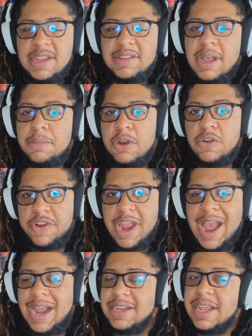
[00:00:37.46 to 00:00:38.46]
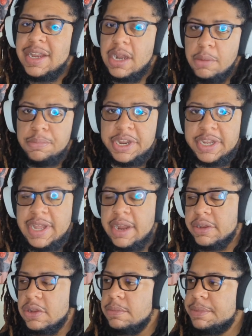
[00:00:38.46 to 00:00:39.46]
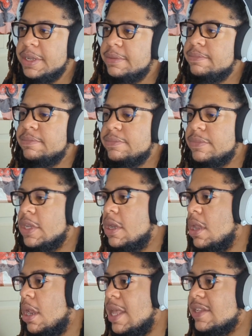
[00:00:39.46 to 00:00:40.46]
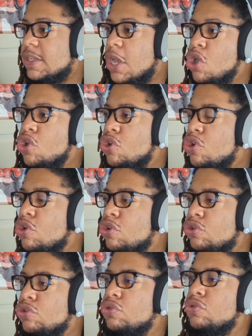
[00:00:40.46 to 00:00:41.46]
is. I'm going to react and then I'll break it down a little bit. Let's go.